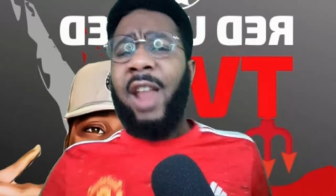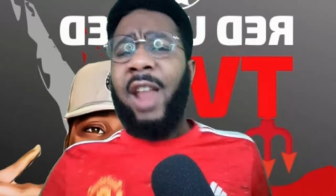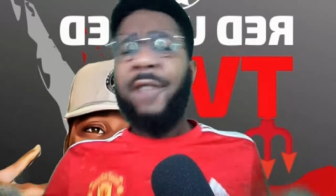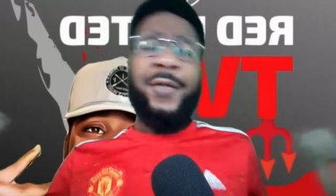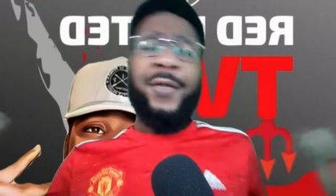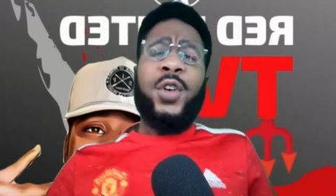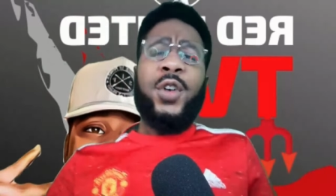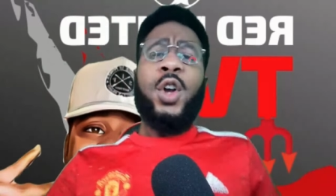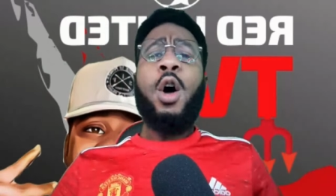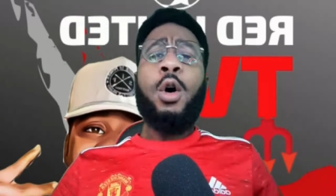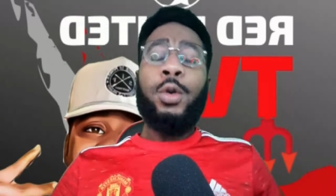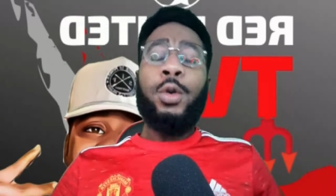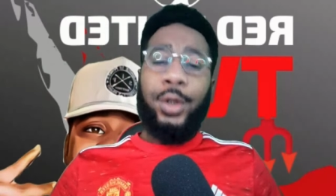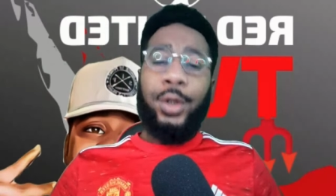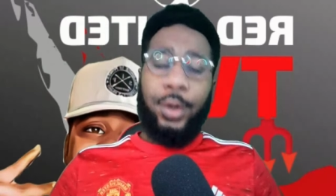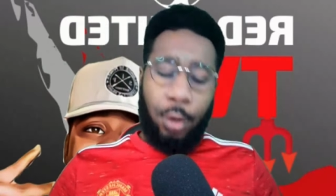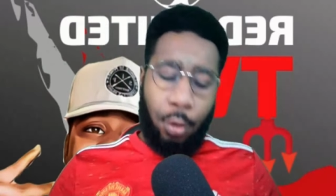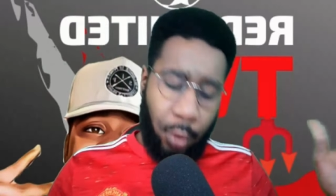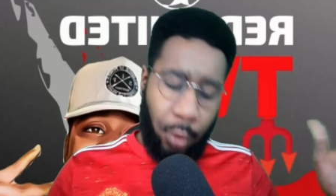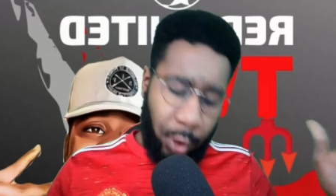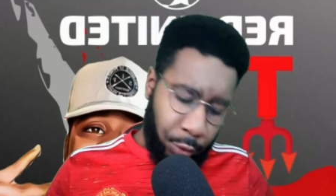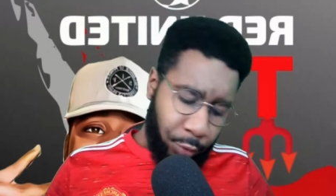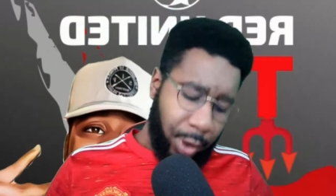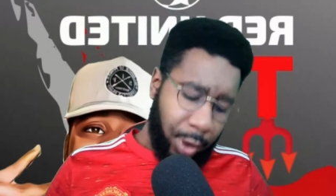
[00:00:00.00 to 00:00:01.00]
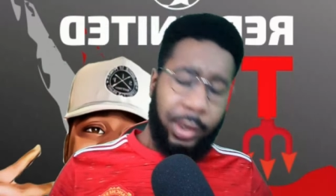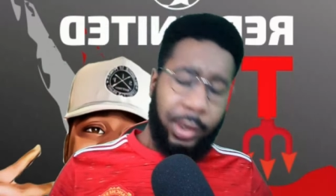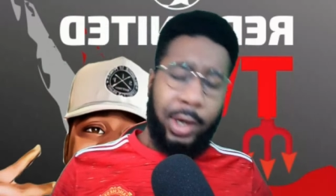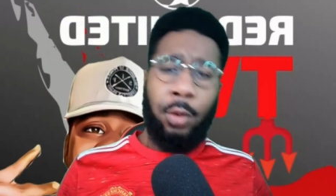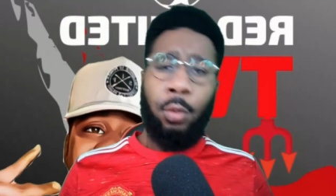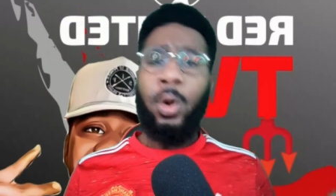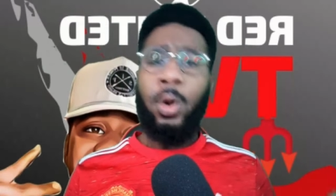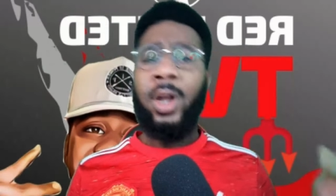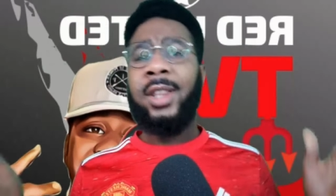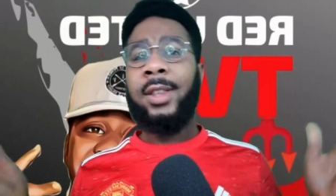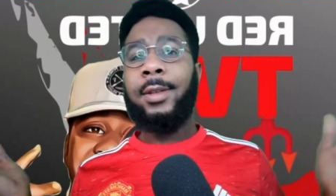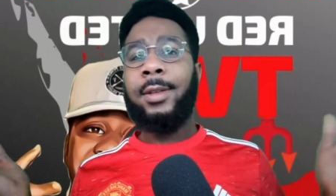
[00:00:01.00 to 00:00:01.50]
And for those who was
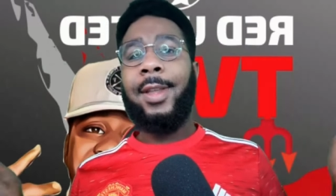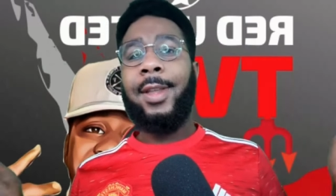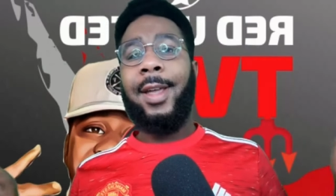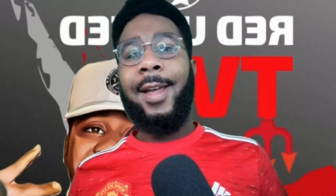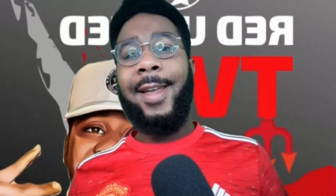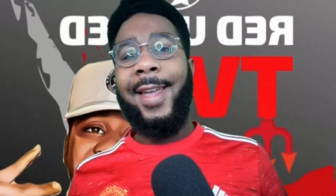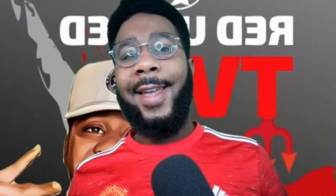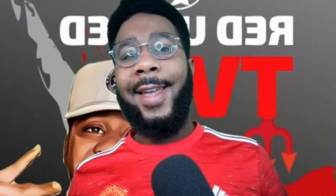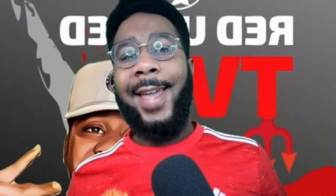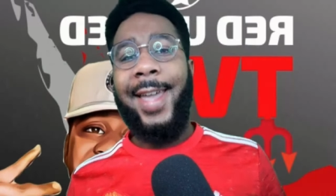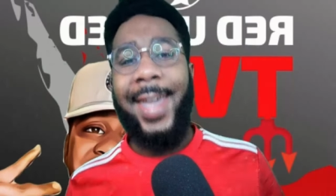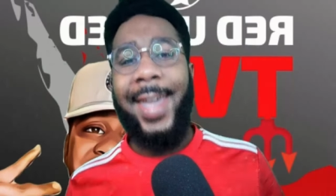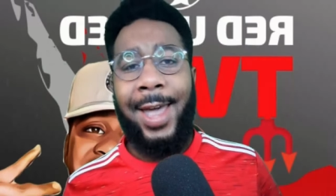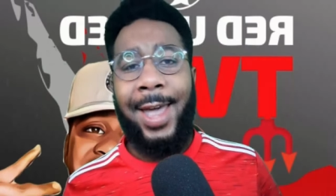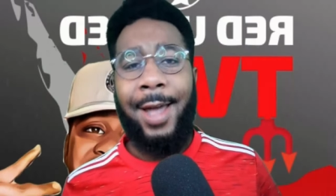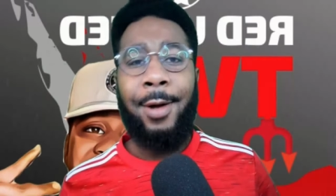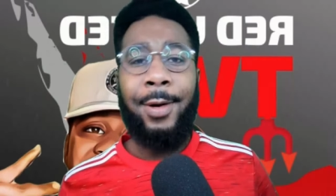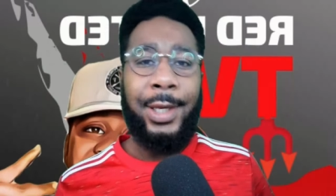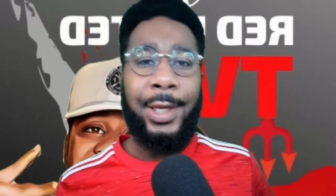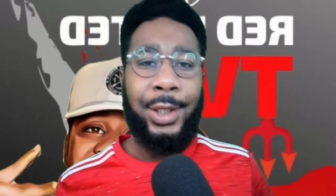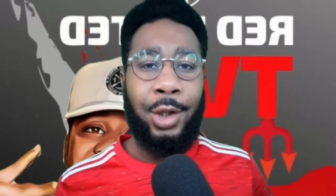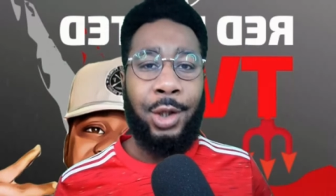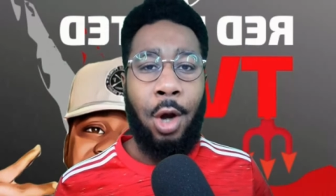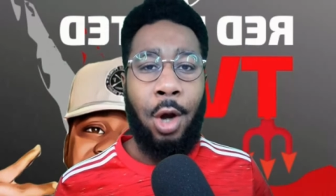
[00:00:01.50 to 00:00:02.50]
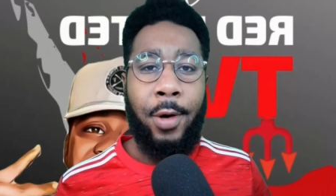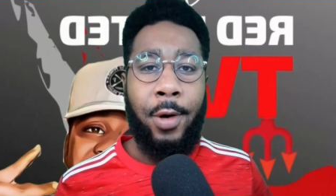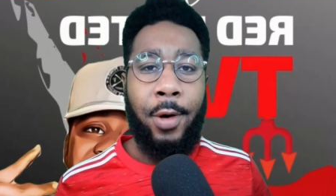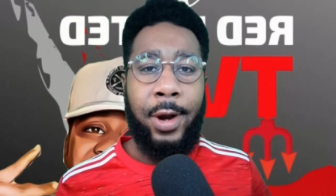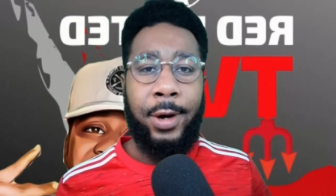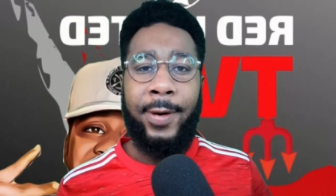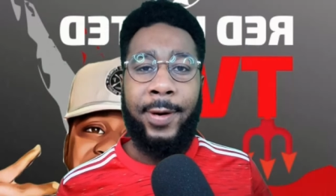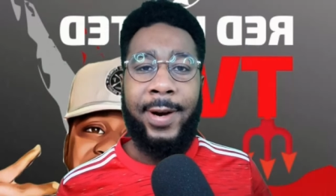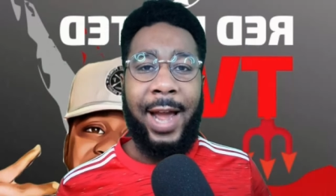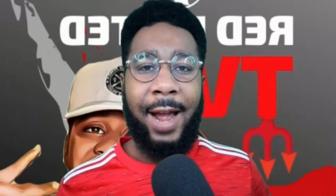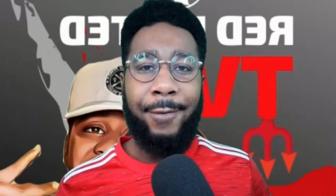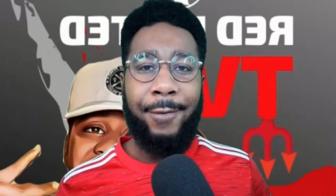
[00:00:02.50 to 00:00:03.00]
wondering, what the hell is going
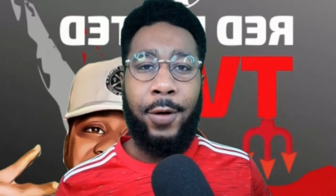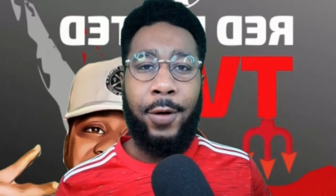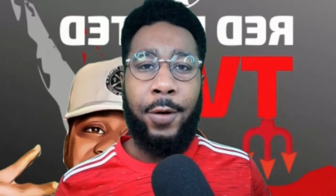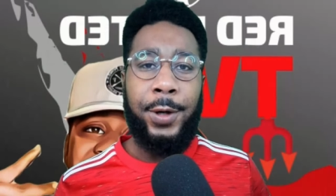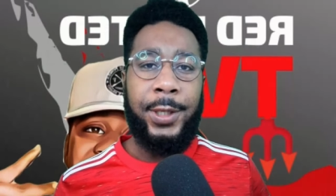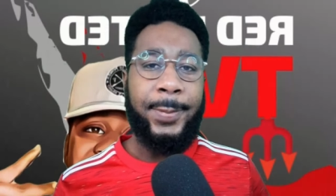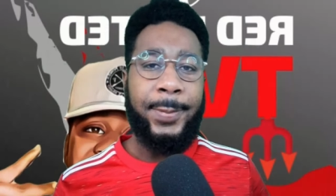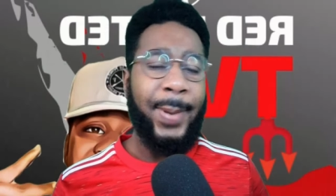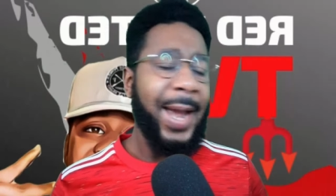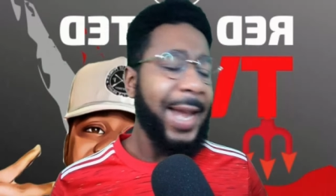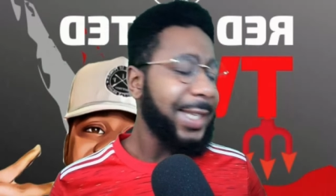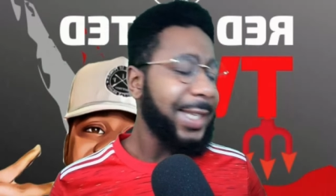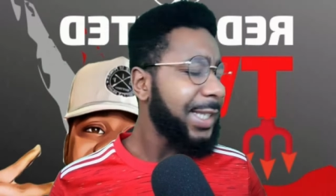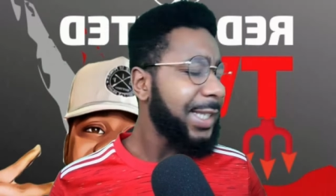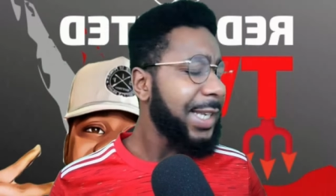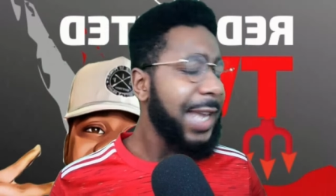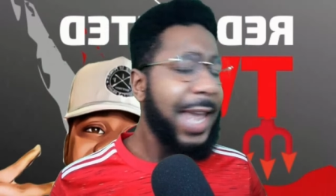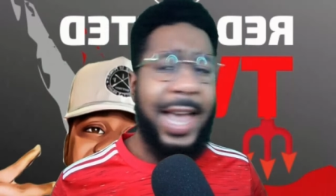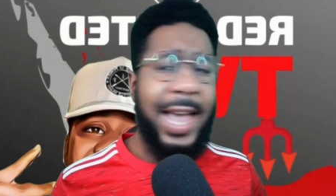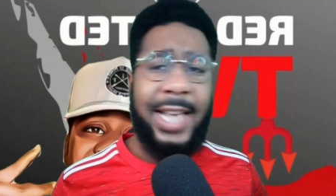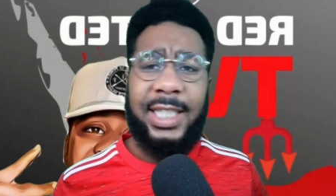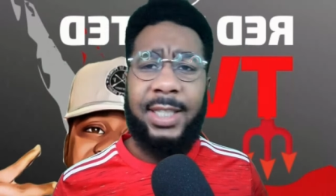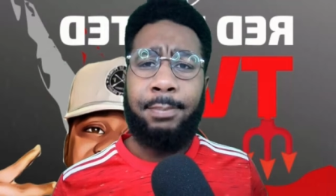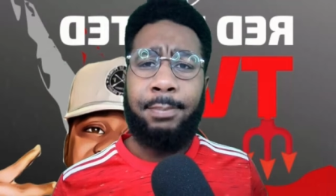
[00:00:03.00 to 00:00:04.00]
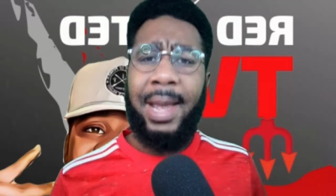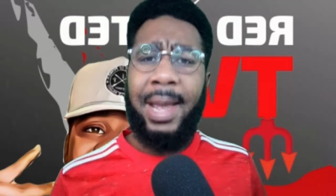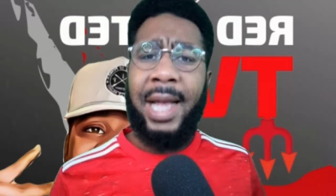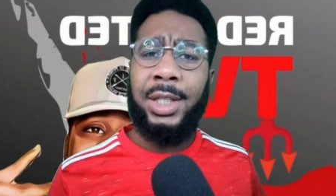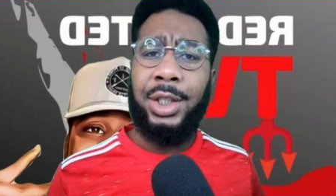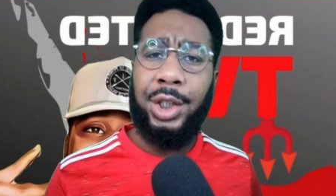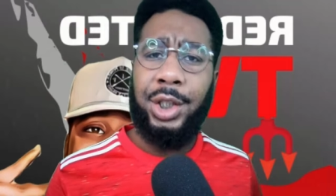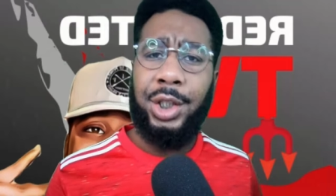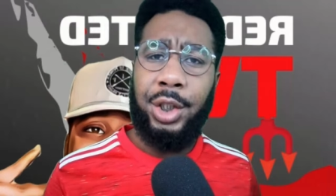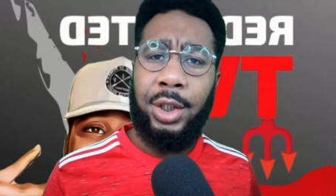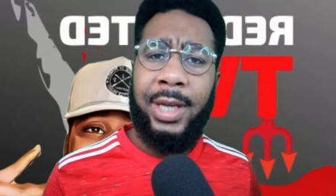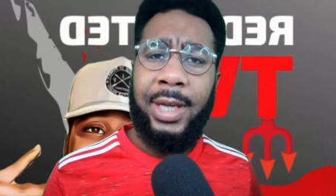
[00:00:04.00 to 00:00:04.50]
on, Ivorian Spice? Yes,
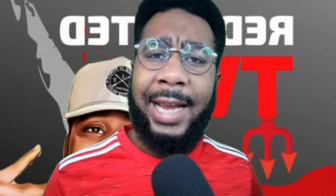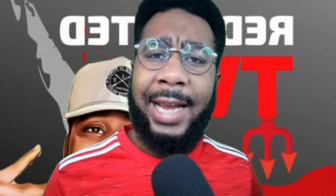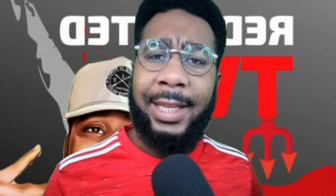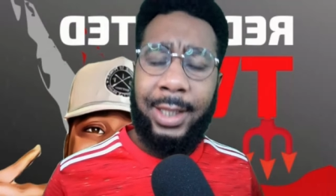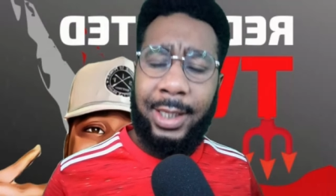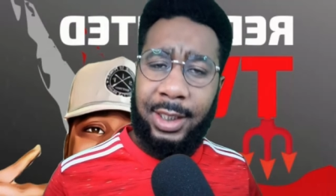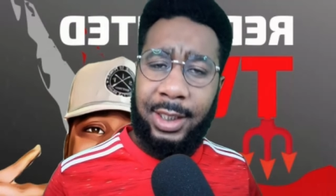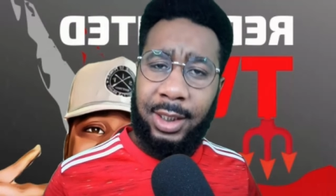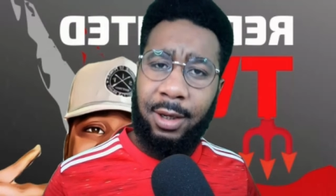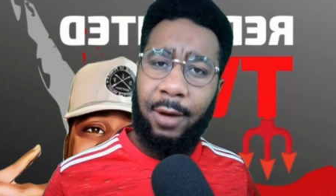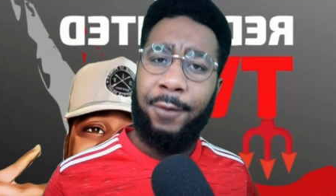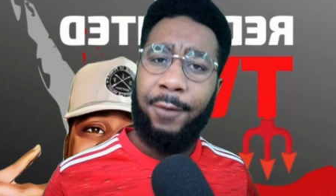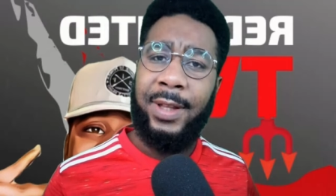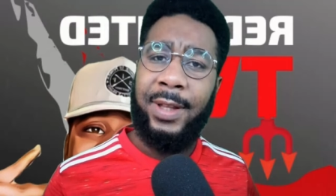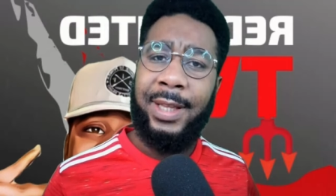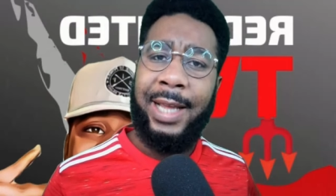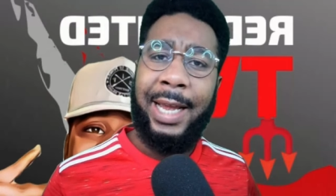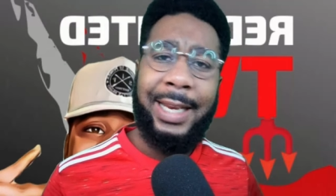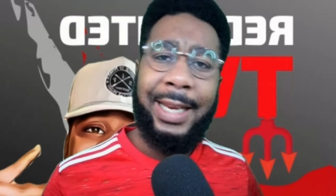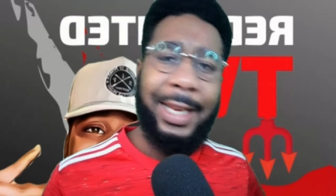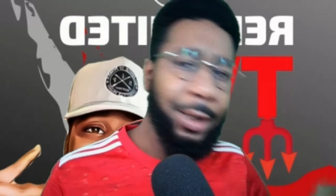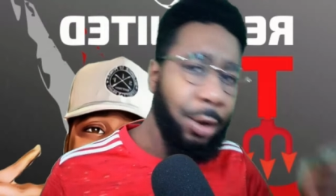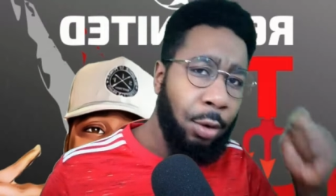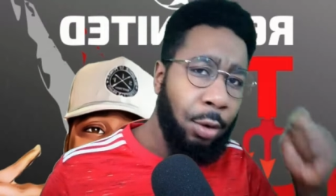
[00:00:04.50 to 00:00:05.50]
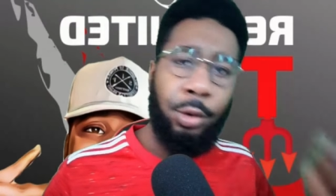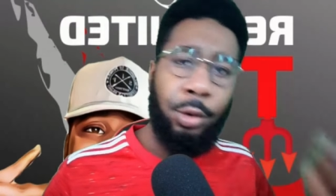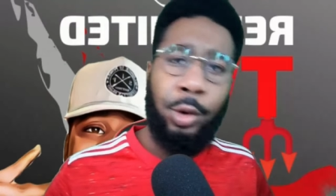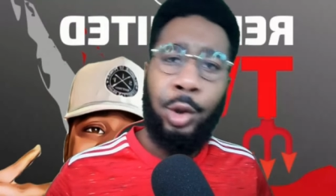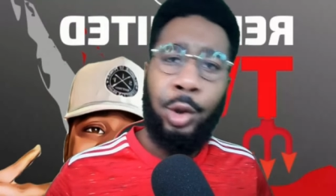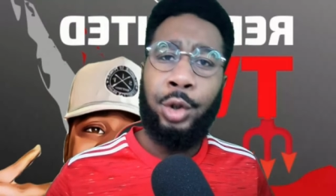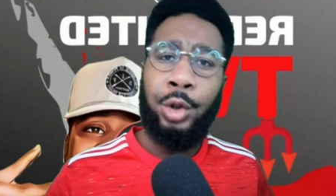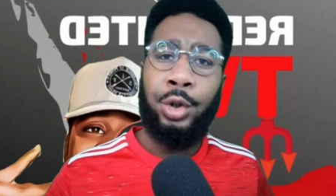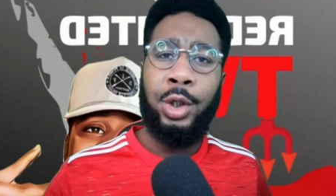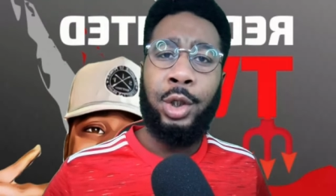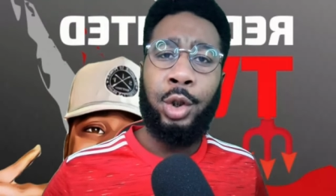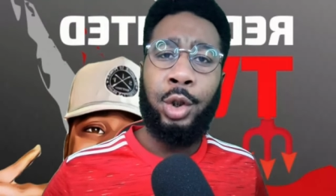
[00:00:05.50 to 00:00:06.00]
Manchester United did something that they don't
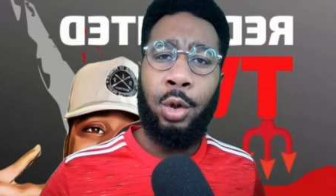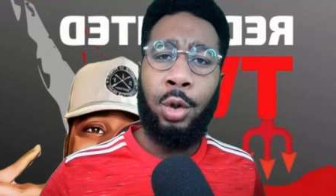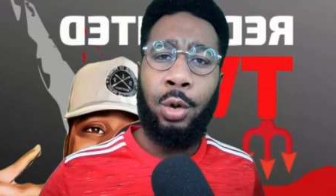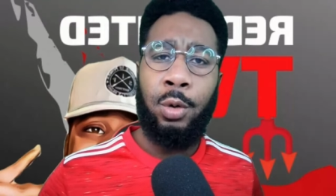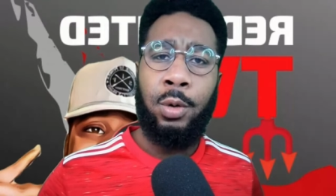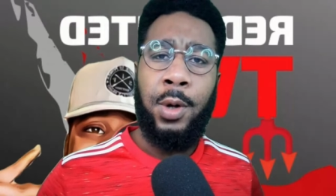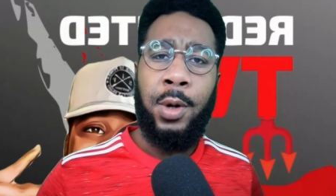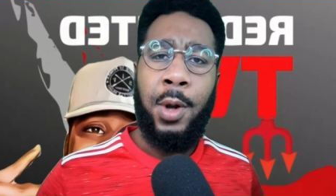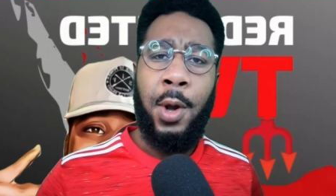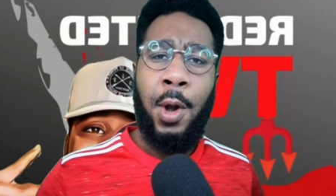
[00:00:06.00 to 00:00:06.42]
usually do.